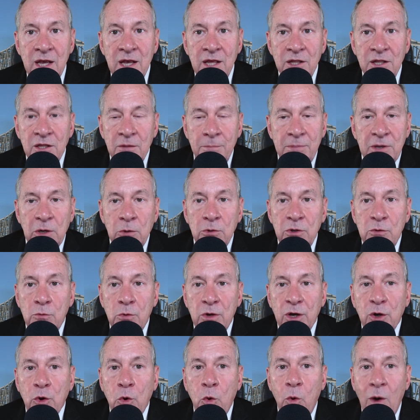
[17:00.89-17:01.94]
The bill would
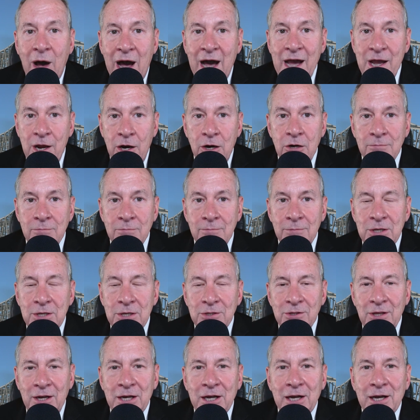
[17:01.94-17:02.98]
require
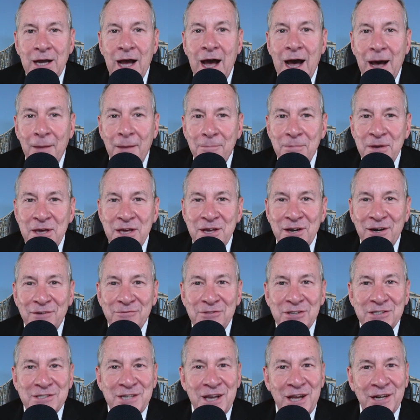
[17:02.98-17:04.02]
that a copy of the
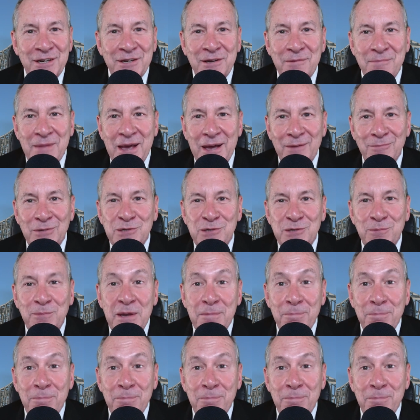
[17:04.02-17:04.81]
Ten Commandments be